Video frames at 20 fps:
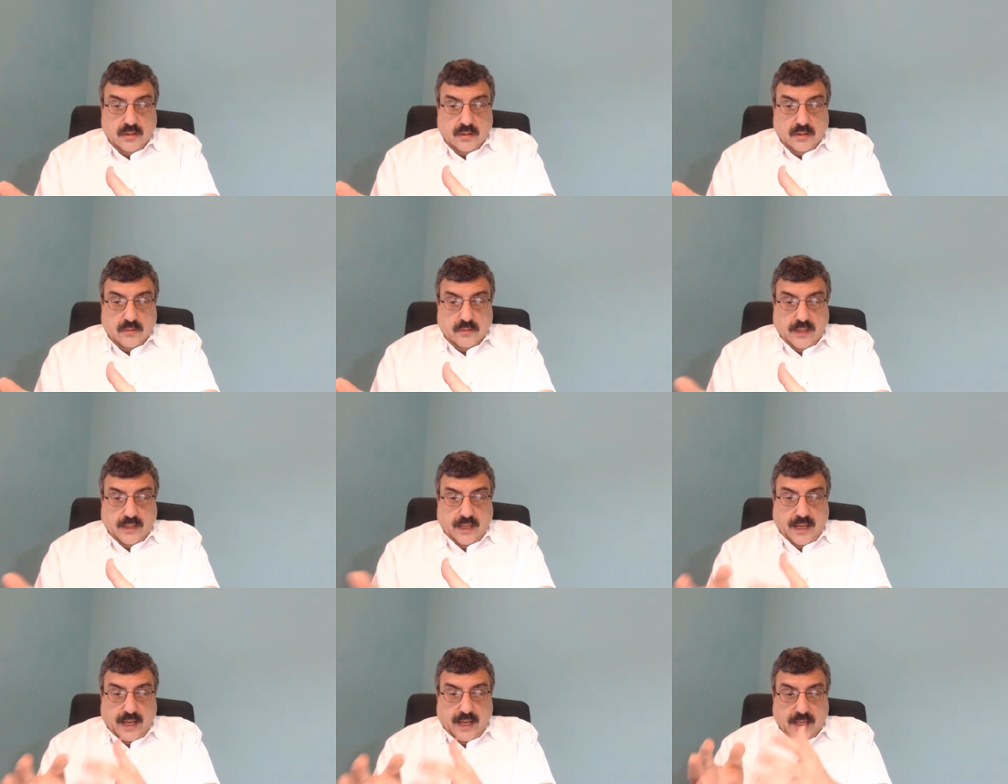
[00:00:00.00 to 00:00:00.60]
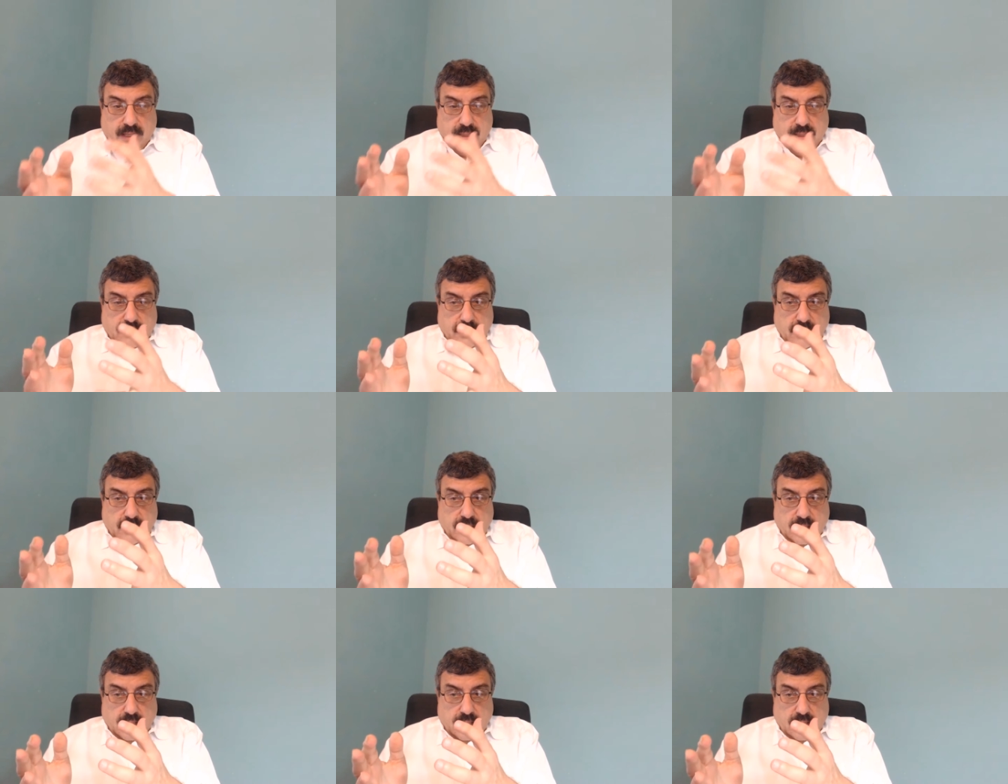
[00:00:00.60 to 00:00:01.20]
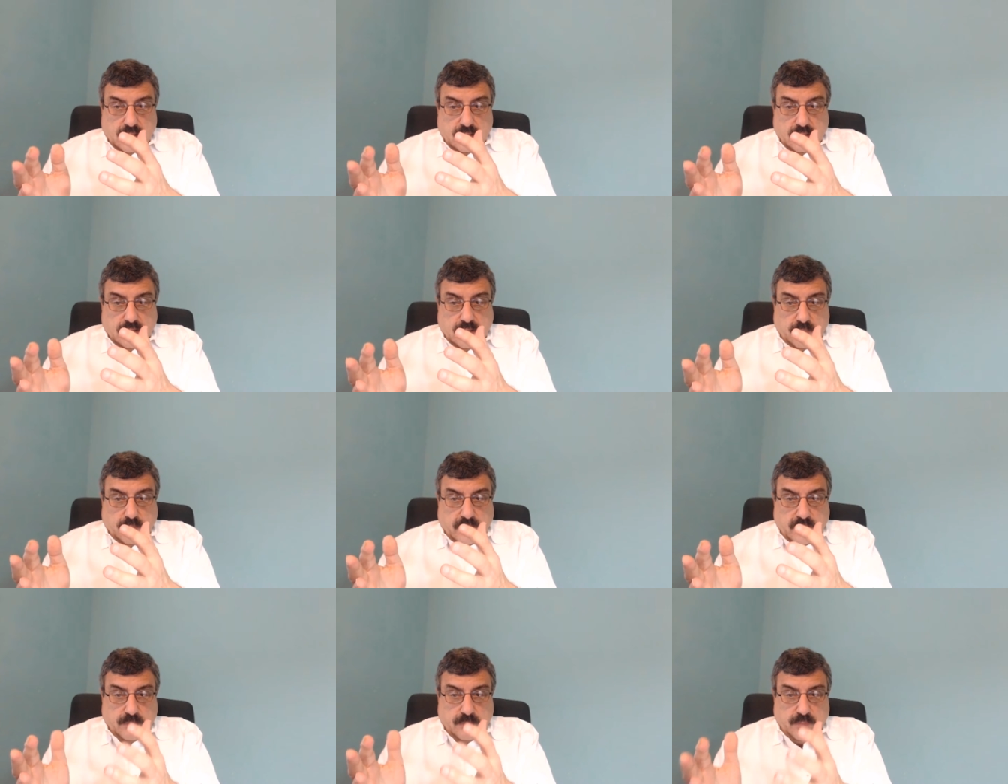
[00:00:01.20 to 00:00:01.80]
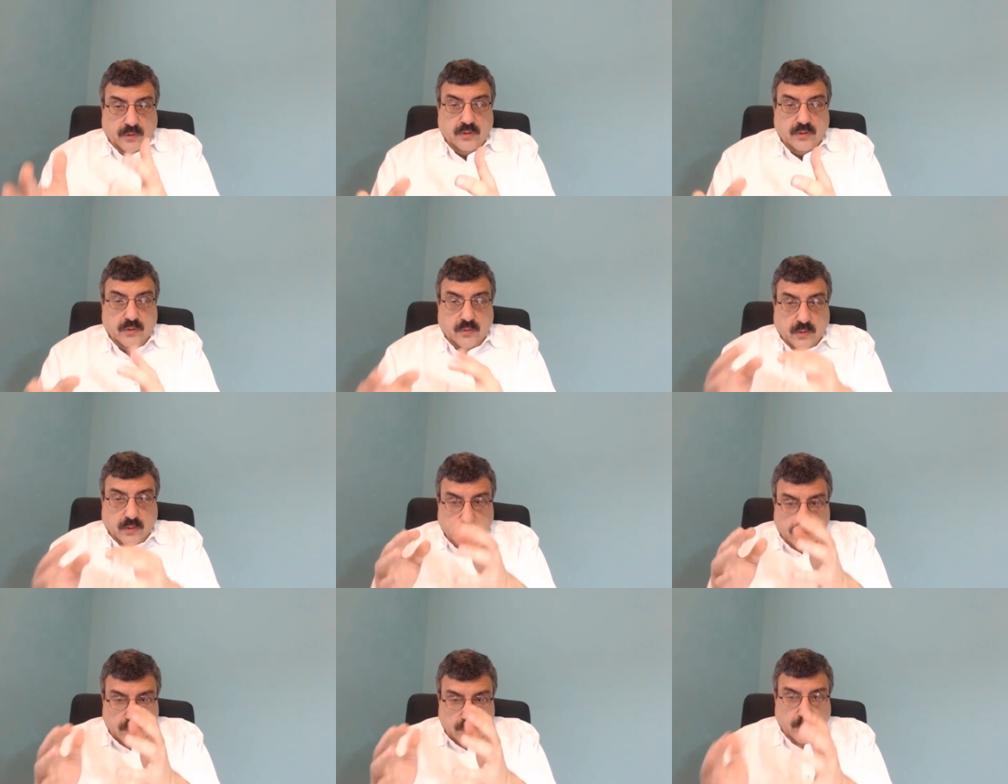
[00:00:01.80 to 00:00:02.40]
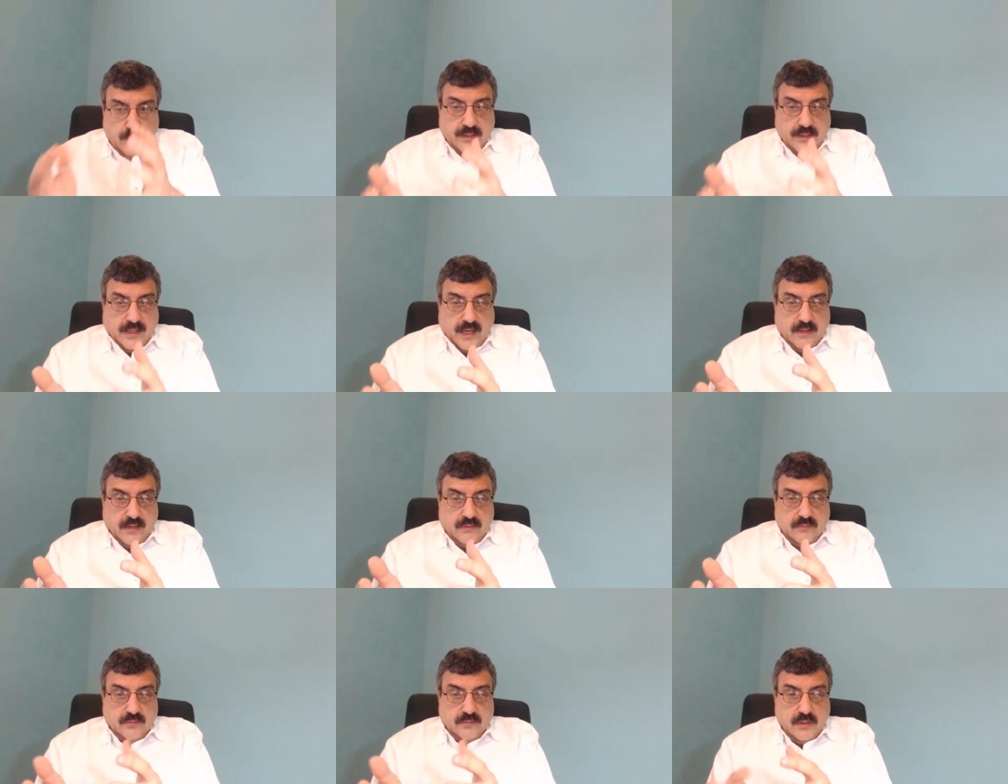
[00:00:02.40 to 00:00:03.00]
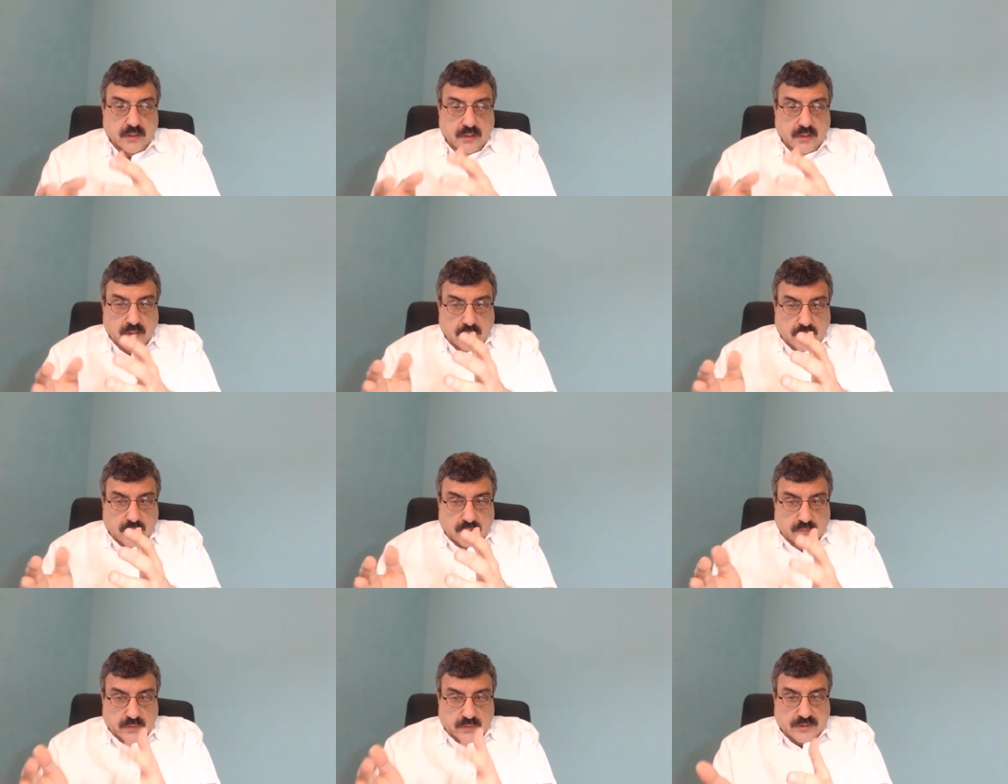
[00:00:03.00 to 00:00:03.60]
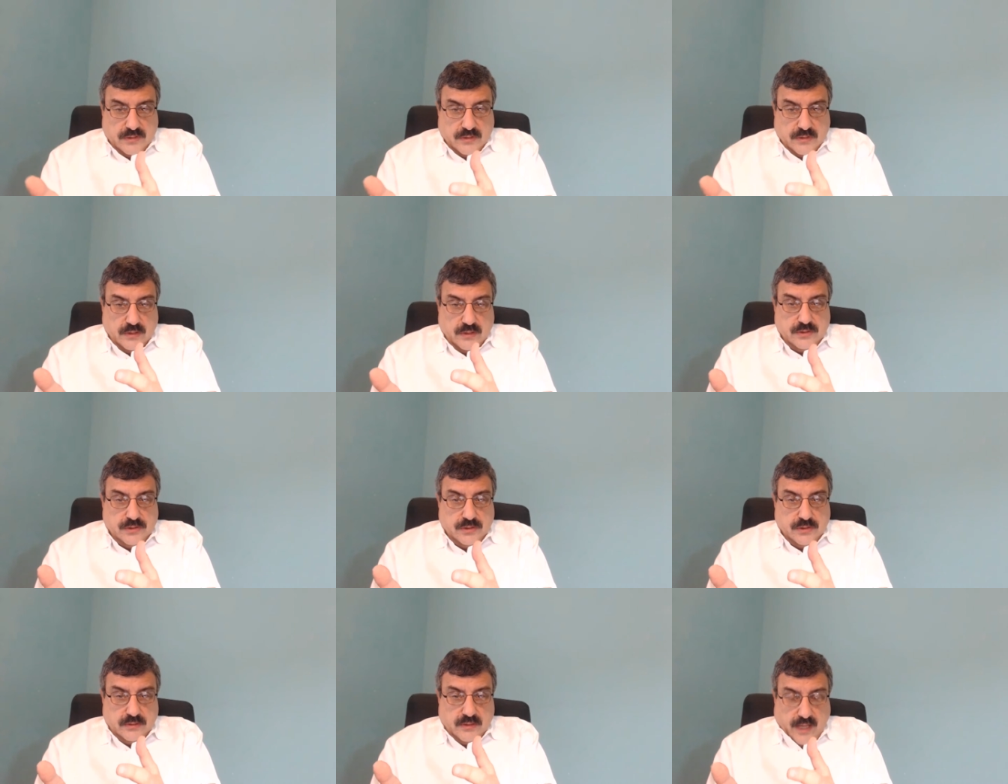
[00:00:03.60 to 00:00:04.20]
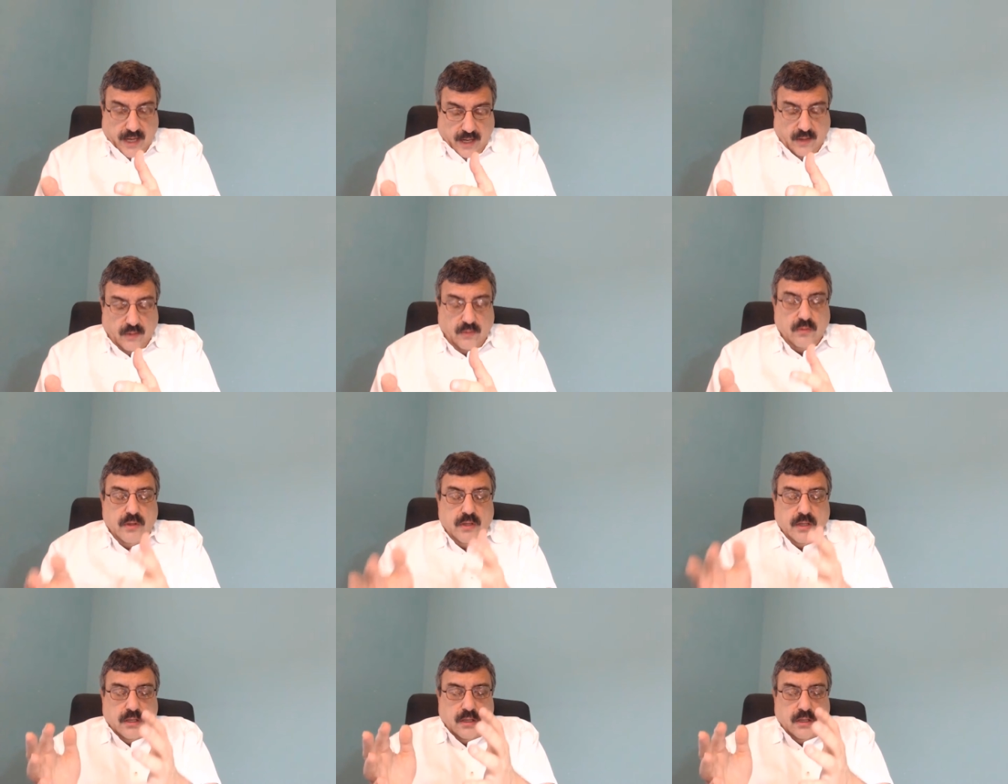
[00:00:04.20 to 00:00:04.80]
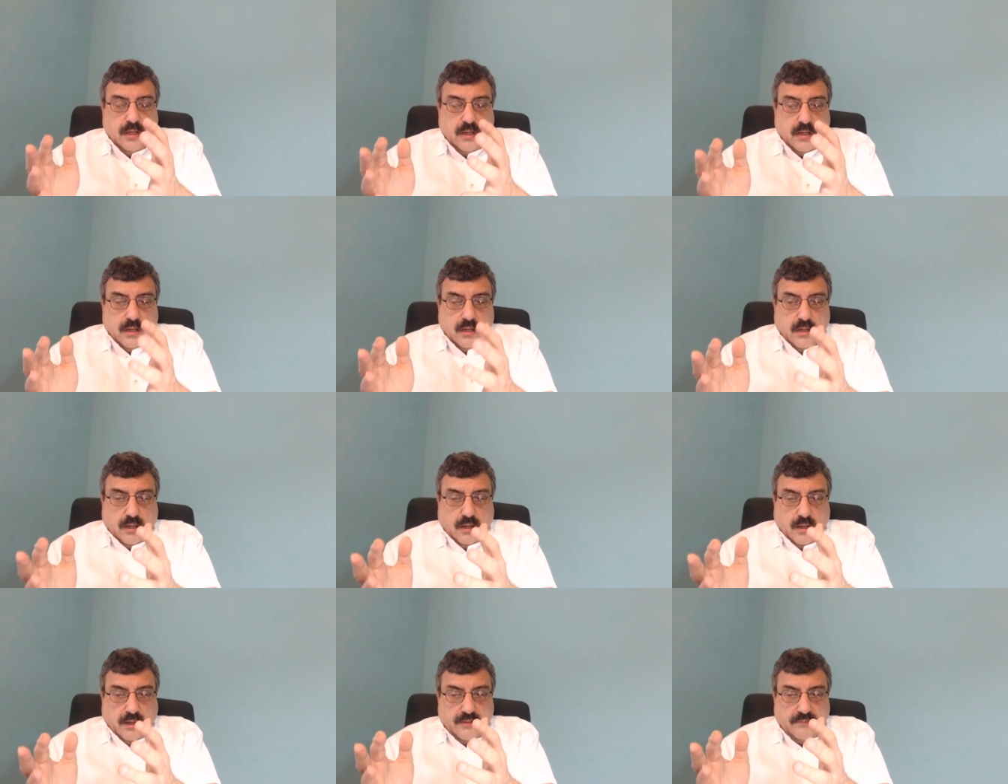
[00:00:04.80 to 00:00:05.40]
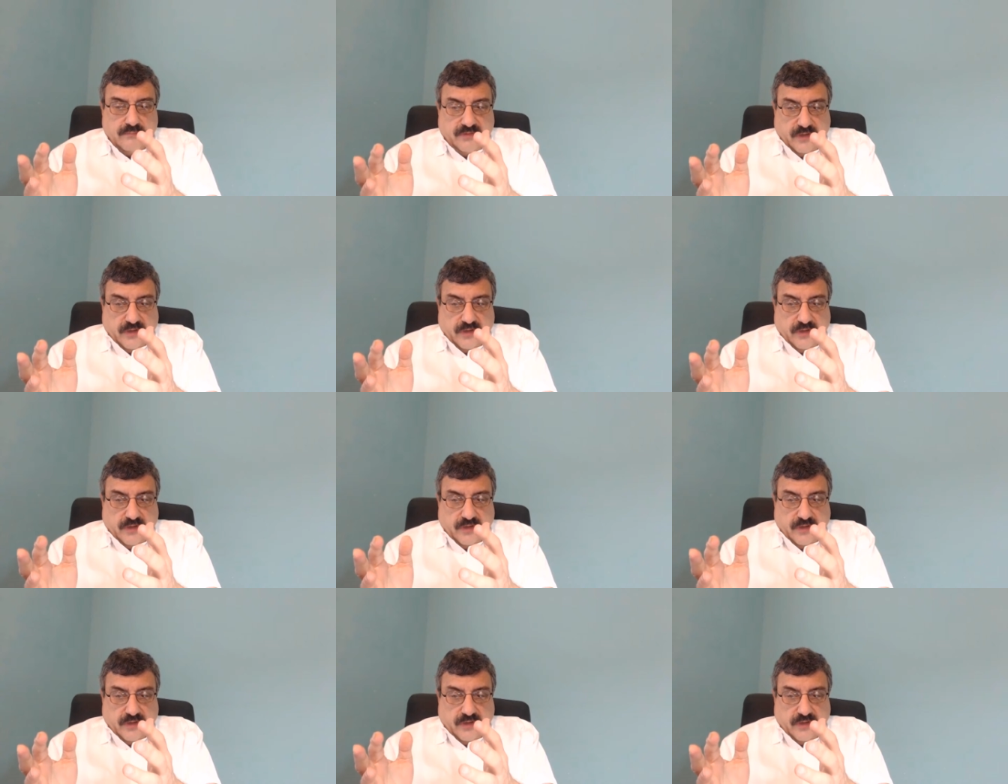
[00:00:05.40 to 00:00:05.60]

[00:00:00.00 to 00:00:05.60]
Okay, and the people who are doing that research now are